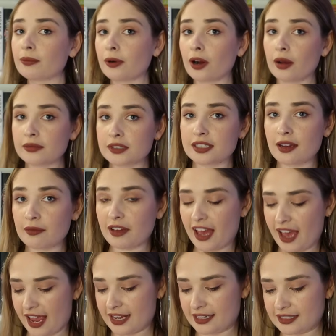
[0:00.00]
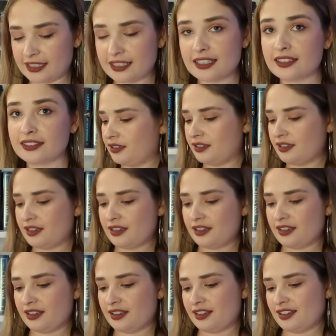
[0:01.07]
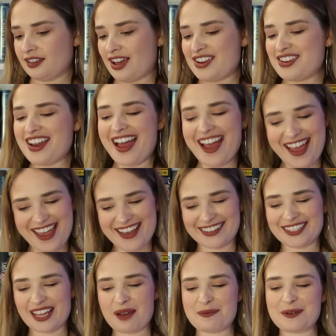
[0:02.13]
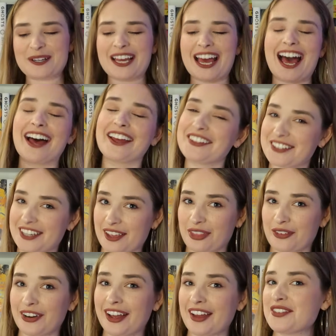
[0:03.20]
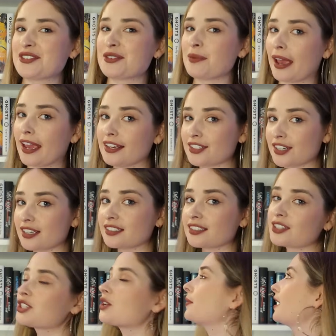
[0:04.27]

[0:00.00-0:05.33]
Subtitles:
Prompt number 8. Nice! A book under 300 pages. So